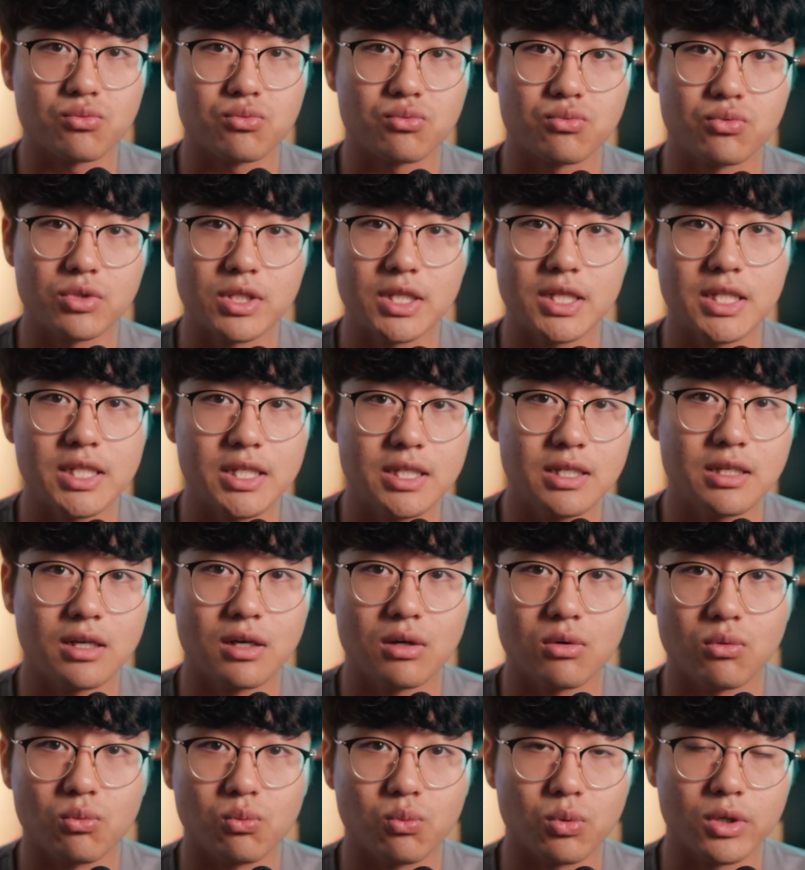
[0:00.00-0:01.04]
really
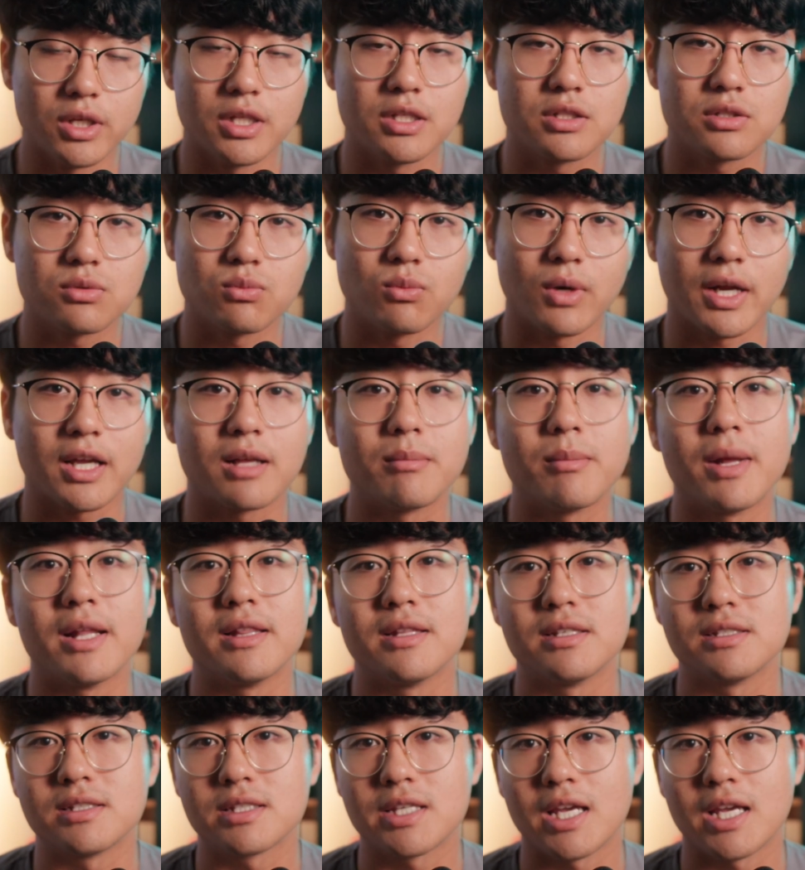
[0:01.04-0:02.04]
wouldn't recommend this